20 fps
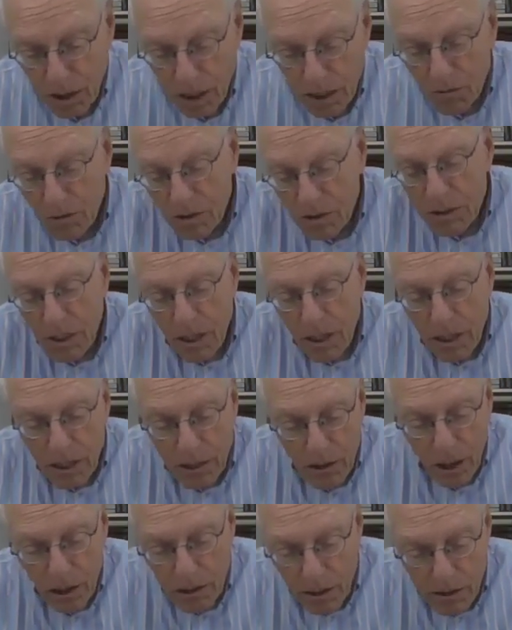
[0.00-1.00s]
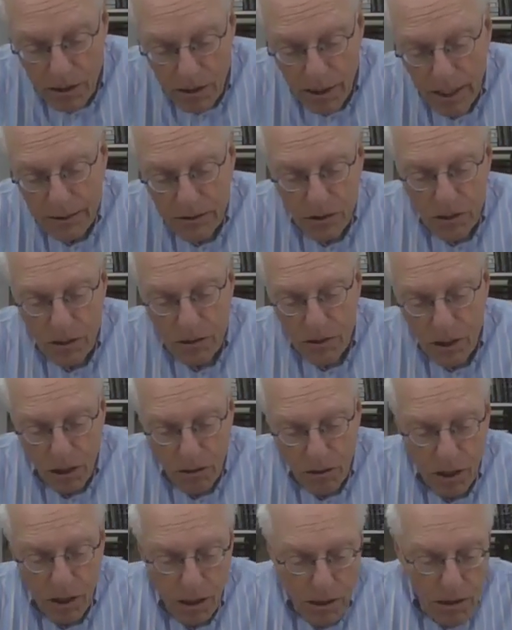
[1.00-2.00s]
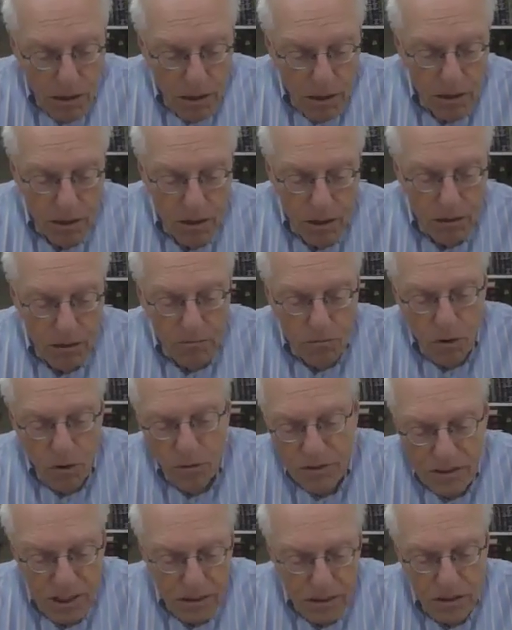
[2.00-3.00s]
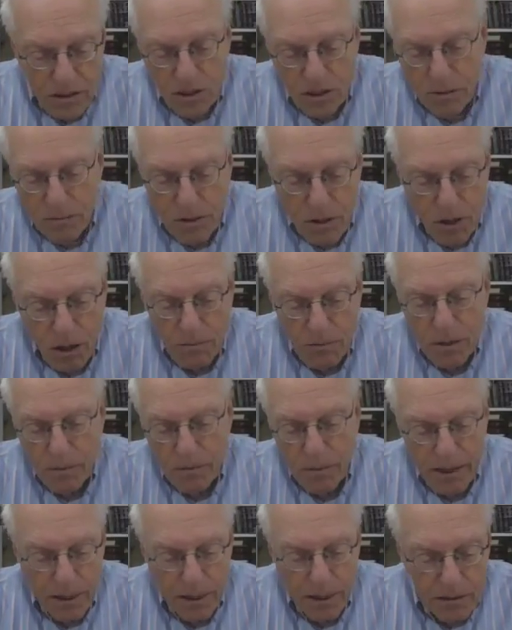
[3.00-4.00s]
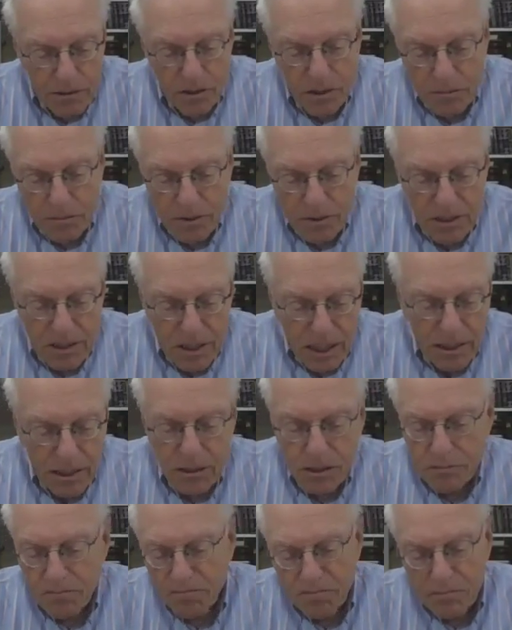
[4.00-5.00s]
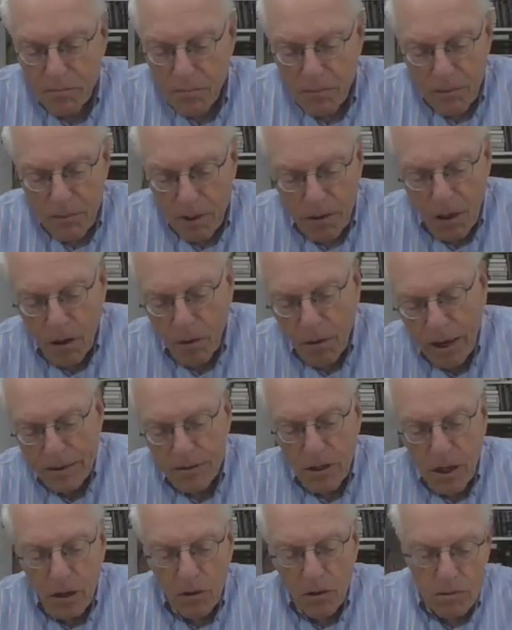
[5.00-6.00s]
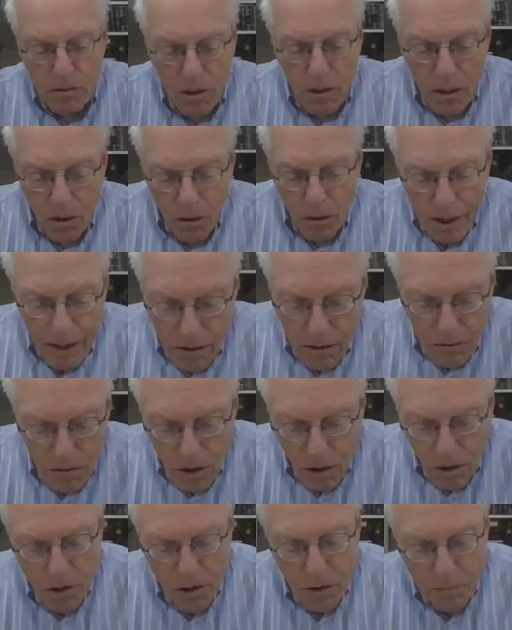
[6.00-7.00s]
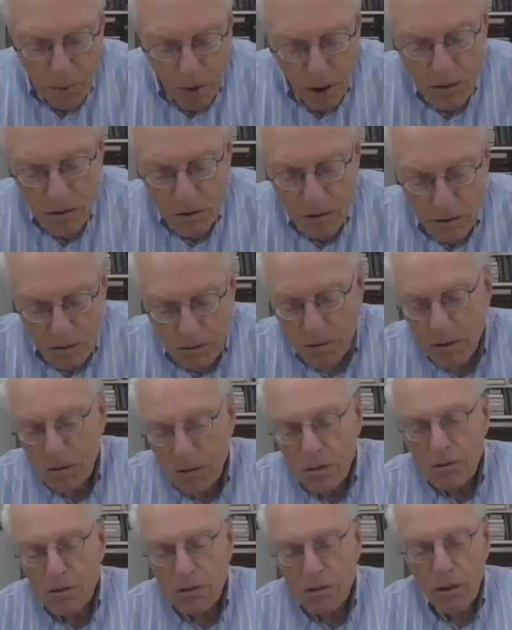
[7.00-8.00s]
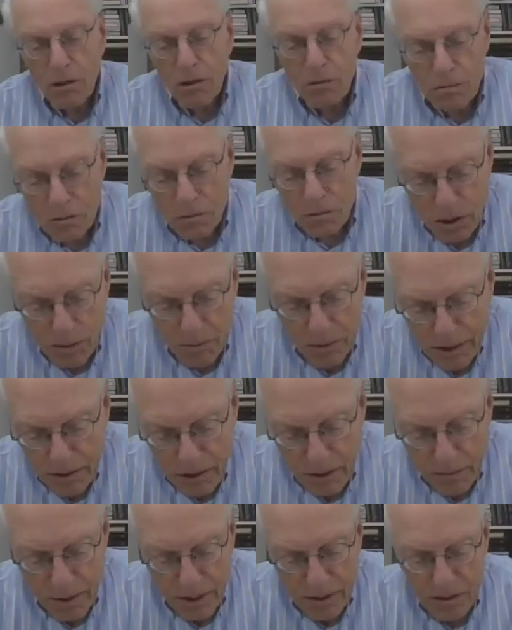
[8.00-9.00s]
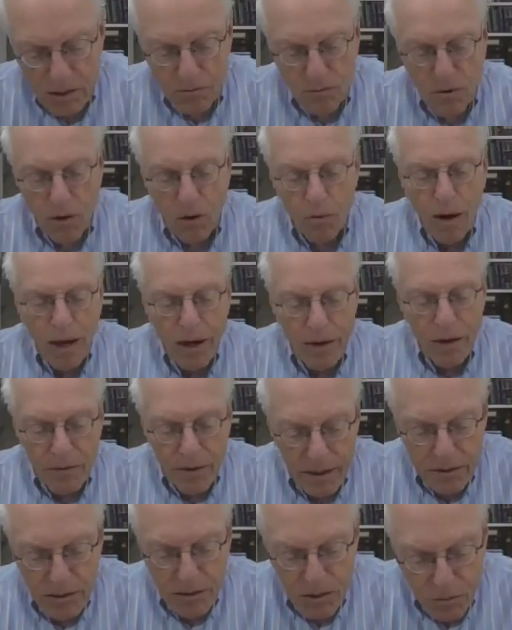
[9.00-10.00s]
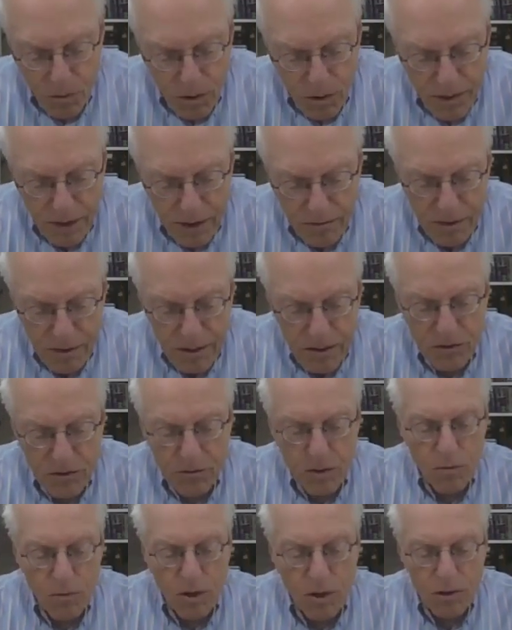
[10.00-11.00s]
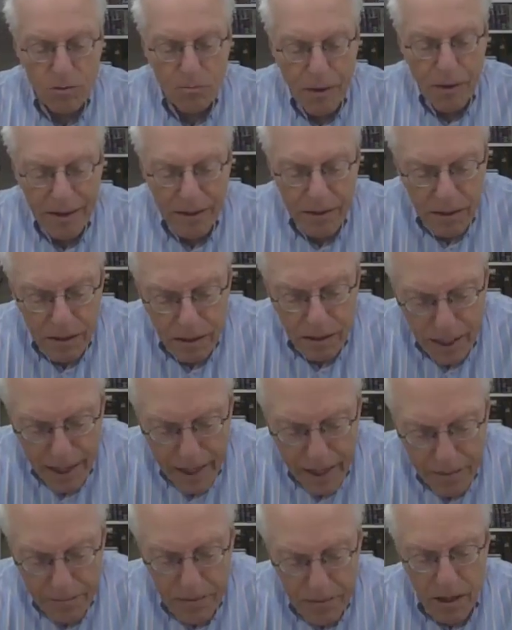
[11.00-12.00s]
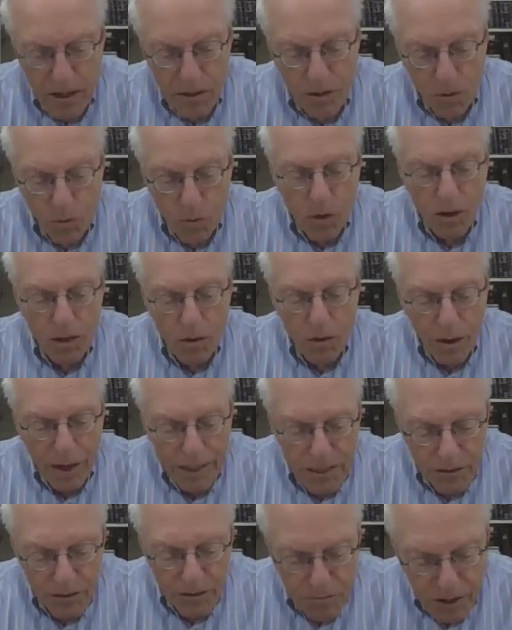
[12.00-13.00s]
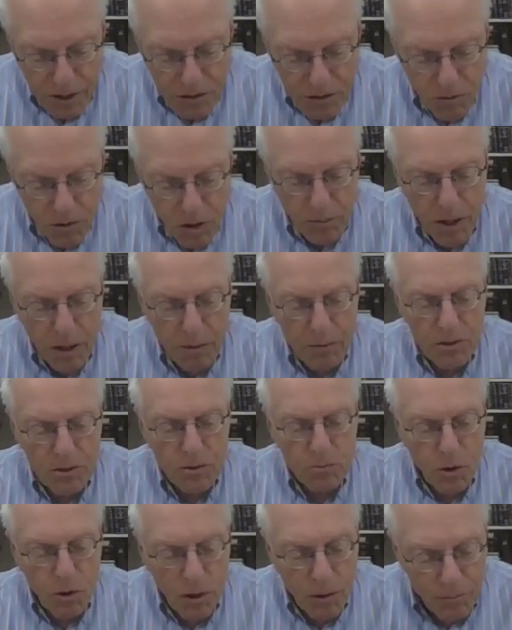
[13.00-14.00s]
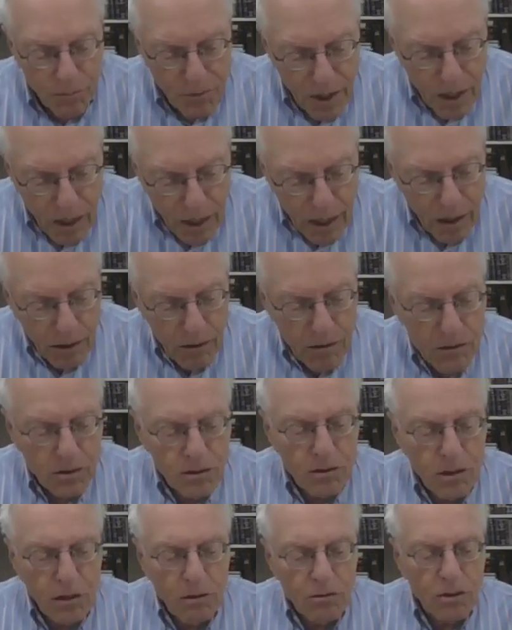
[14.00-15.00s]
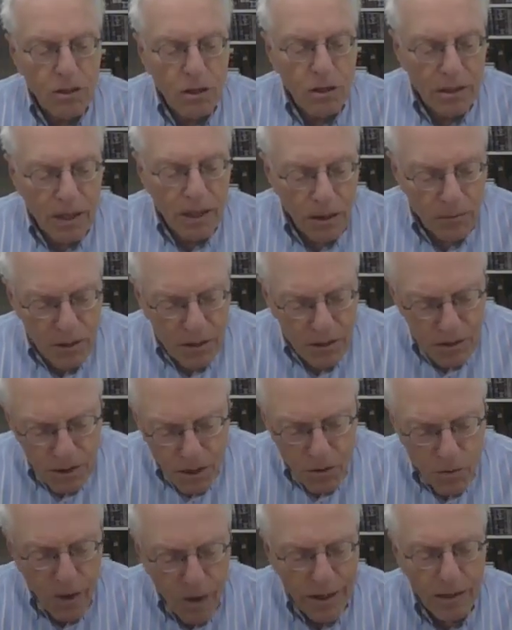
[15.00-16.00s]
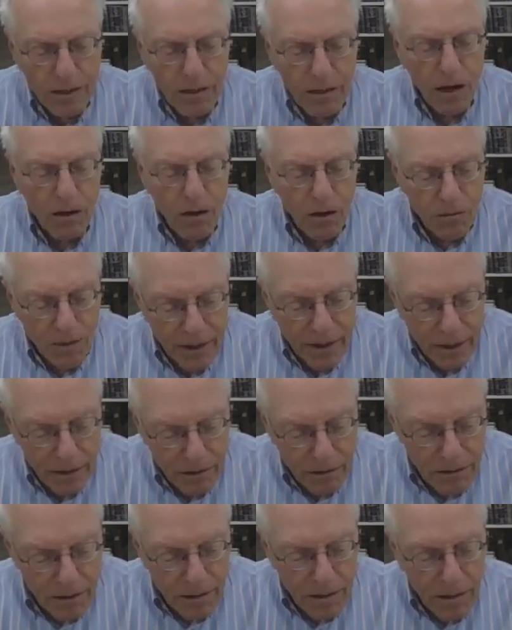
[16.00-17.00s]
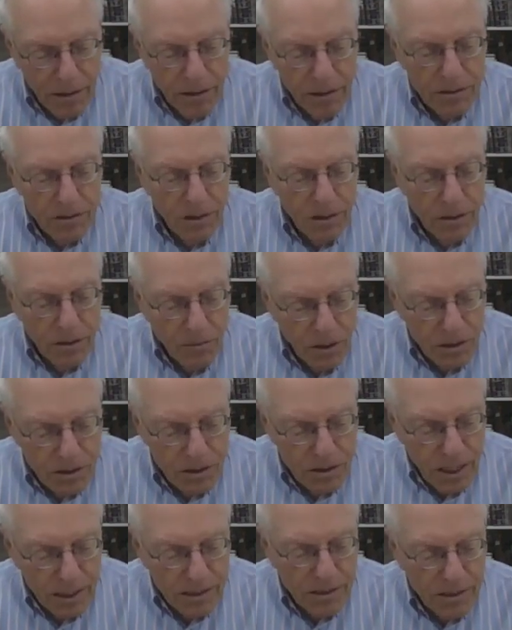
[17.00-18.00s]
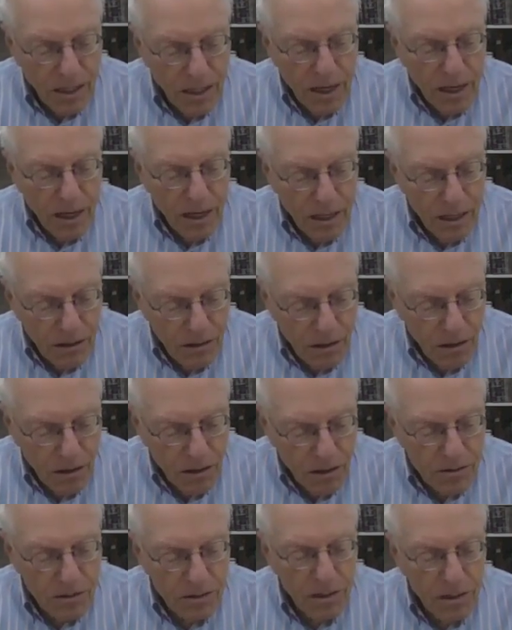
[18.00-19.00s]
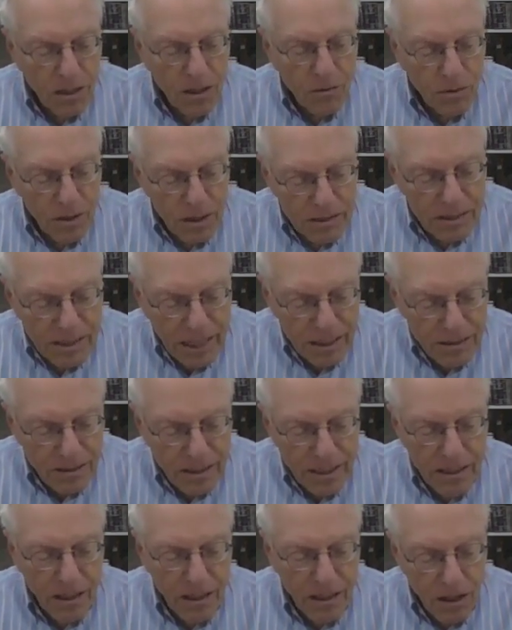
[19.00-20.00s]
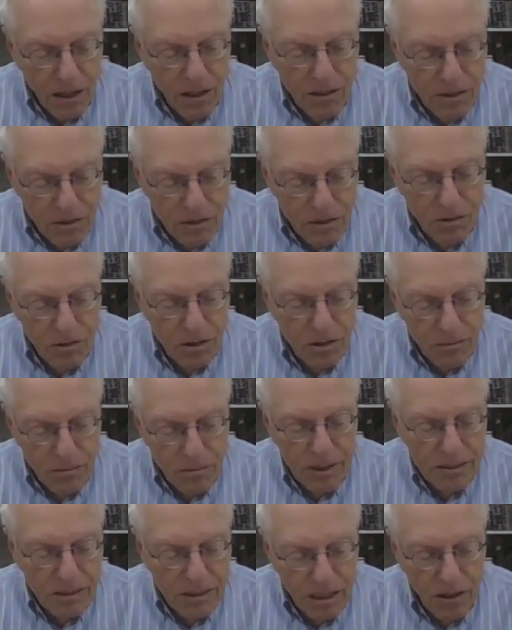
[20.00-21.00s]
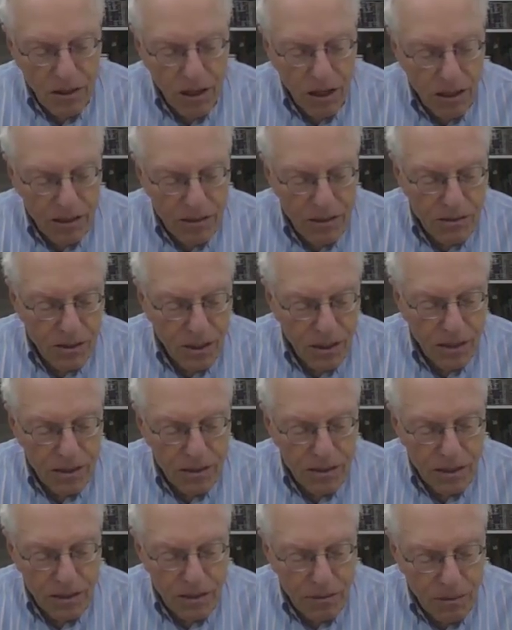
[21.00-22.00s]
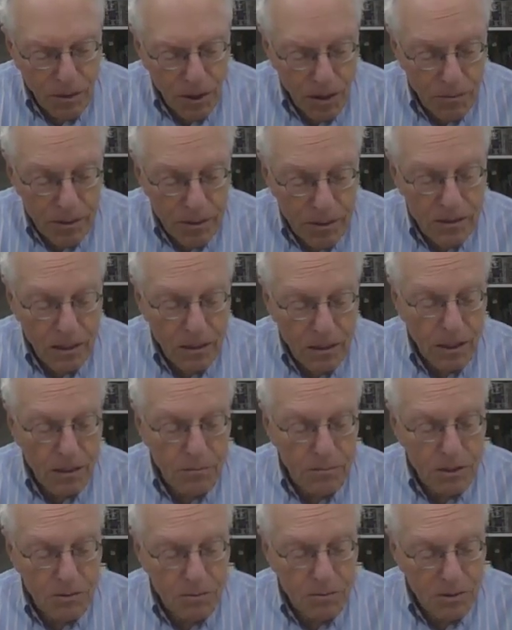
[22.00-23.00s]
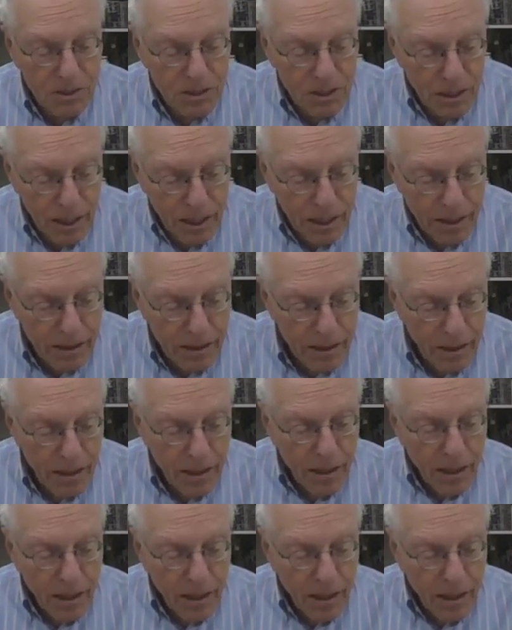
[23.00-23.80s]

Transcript: In other words, in all other cases in the Torah, Reuben says to Shimon, you owe me money, and Shimon says, no, I don't, or I only owe you partial. So Shimon has to make the shvua. Why over here does Reuben have to make the shvua? The one who's making the claim, the worker, why does he have to make shvua? Amir B'Shmuel, Hilchos Gedol Shanakan. We learned a great halacha over here. So Gemara says, Hilchos, what it sounds like halachas usually means halacha in the Gemara means halacha mashmi Sinai.